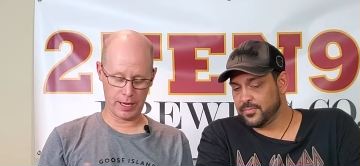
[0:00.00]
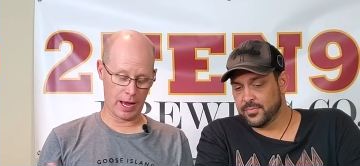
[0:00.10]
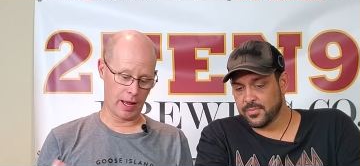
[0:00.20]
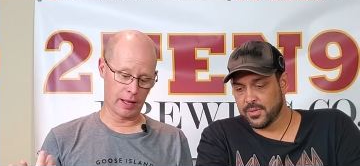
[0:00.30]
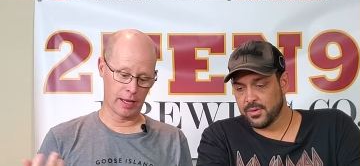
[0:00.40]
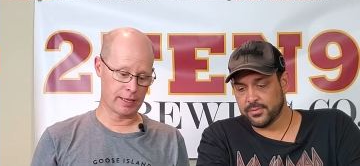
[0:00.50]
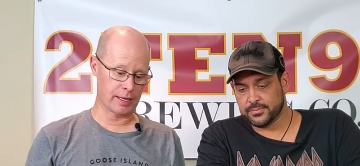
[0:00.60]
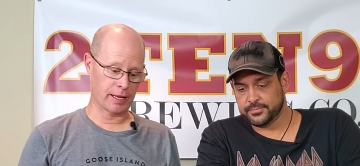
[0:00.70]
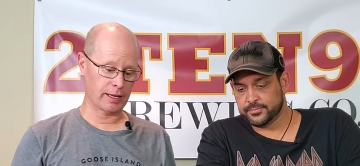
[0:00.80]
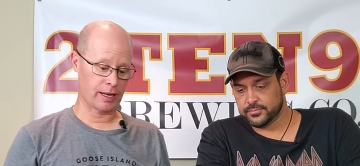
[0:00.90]
Speaker 1: Yeah, I, I, like
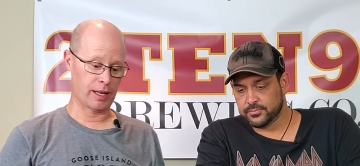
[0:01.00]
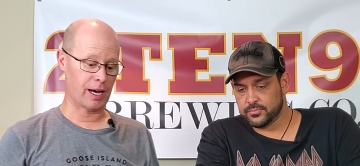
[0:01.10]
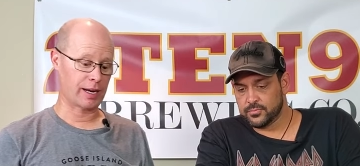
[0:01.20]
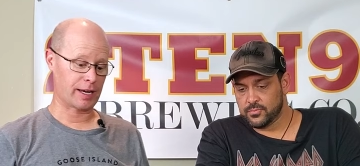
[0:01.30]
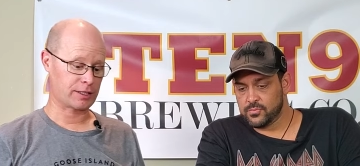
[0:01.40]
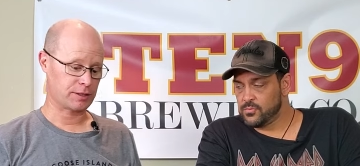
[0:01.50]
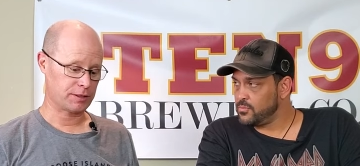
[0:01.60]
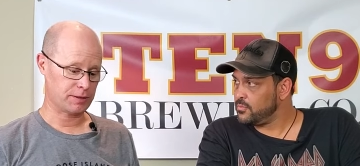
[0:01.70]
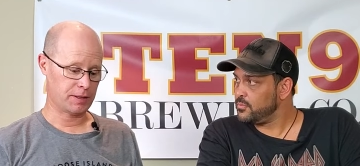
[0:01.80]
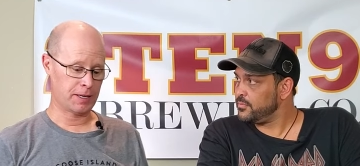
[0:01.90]
it. I like it a lot
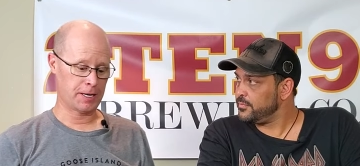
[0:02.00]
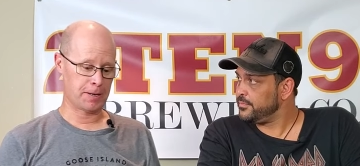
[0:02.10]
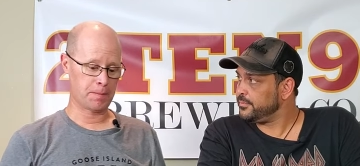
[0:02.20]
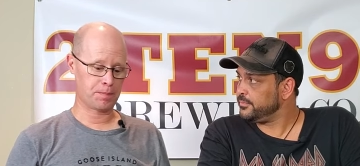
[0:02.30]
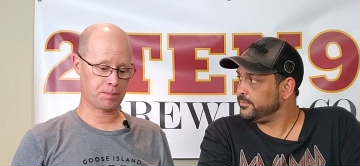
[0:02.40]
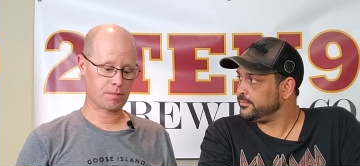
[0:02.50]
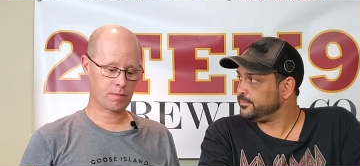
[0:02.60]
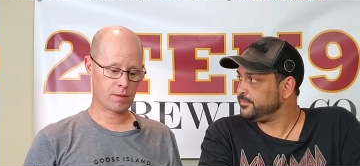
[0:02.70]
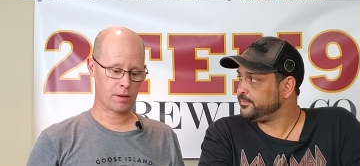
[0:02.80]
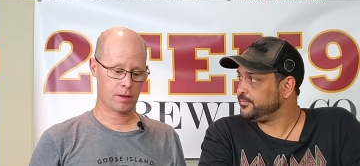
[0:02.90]
actually. Um,
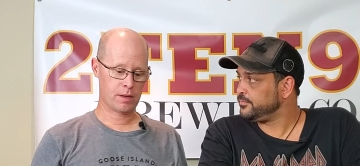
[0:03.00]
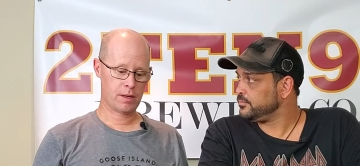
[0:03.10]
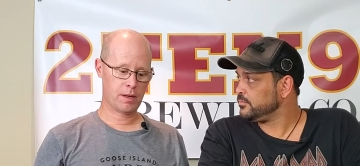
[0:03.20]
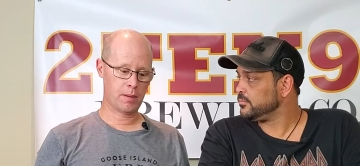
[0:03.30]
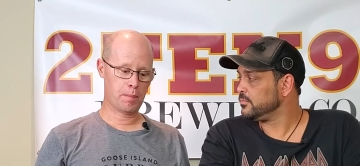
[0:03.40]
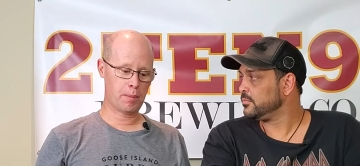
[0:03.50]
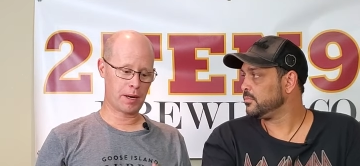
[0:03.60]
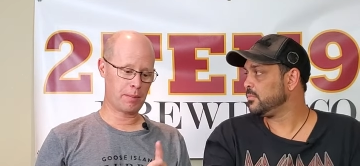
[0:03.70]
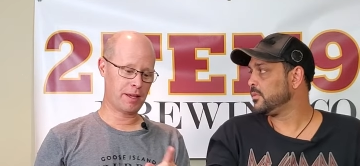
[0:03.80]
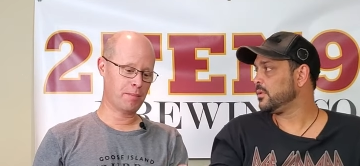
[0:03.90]

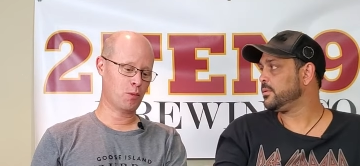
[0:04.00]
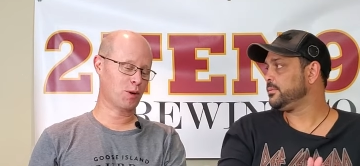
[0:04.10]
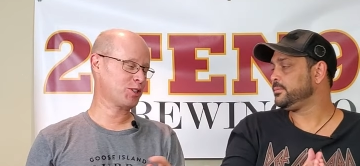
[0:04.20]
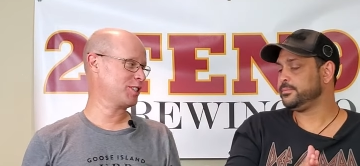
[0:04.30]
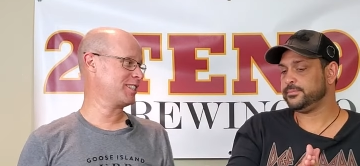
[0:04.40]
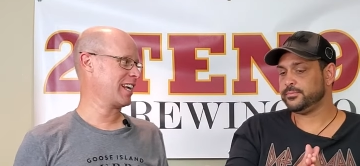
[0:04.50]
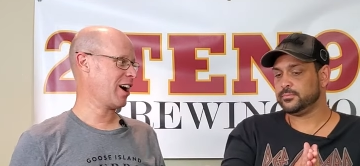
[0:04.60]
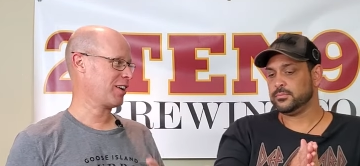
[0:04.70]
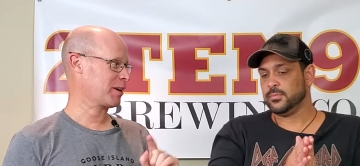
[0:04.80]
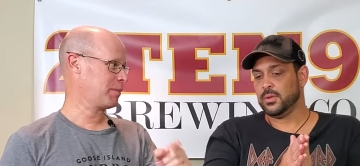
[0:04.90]
but I'm more interested to see
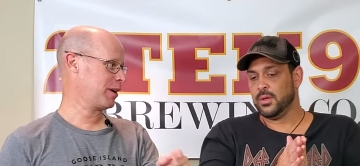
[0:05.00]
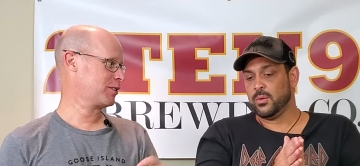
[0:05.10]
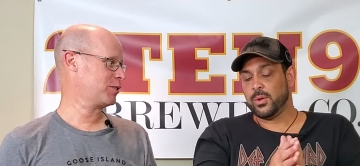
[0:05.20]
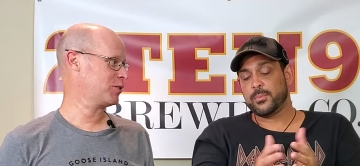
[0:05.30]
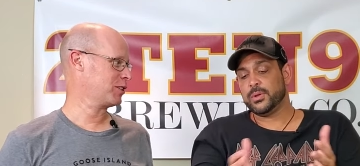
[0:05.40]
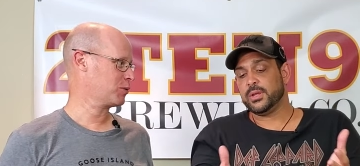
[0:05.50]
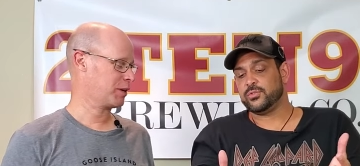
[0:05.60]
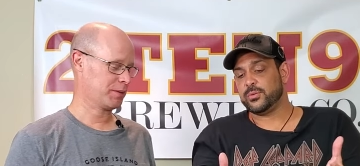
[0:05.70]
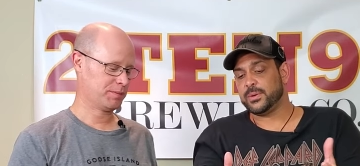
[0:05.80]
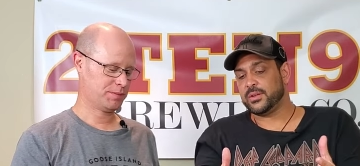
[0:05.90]
how it compares. Well, I'm really
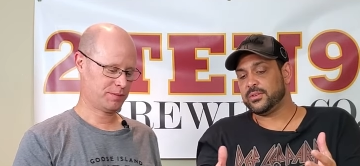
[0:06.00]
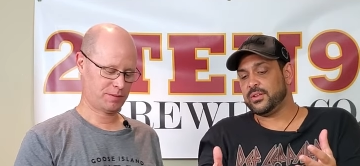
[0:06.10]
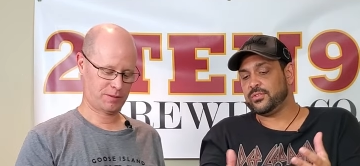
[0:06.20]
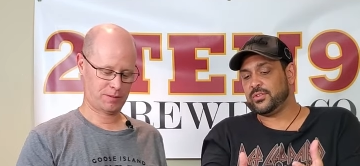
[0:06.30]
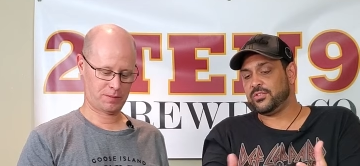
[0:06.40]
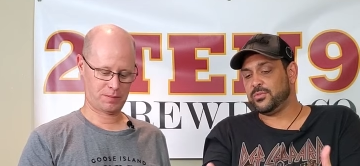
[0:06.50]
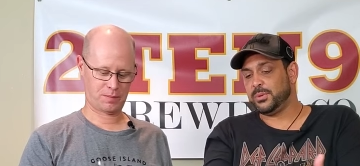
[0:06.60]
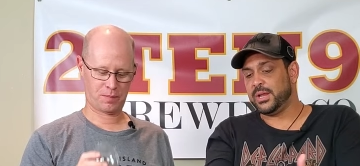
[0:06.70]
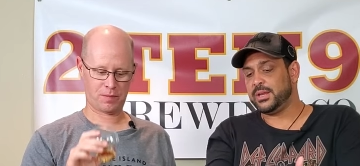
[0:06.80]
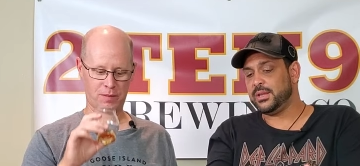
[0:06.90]
interested
Speaker 2: because this is this is
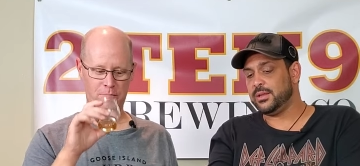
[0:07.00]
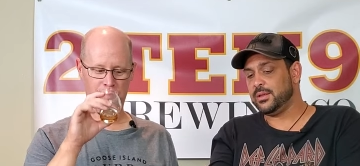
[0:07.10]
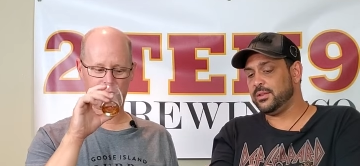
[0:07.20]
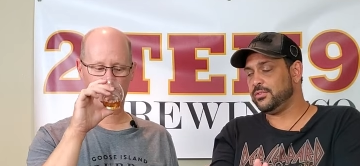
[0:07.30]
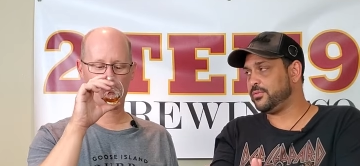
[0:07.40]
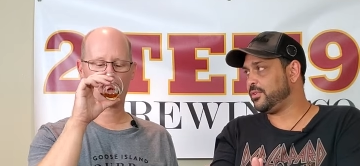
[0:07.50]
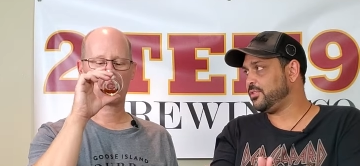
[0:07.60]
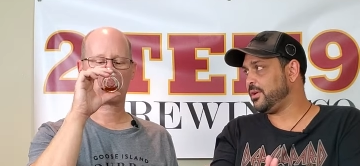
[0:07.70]
blended, and this is the first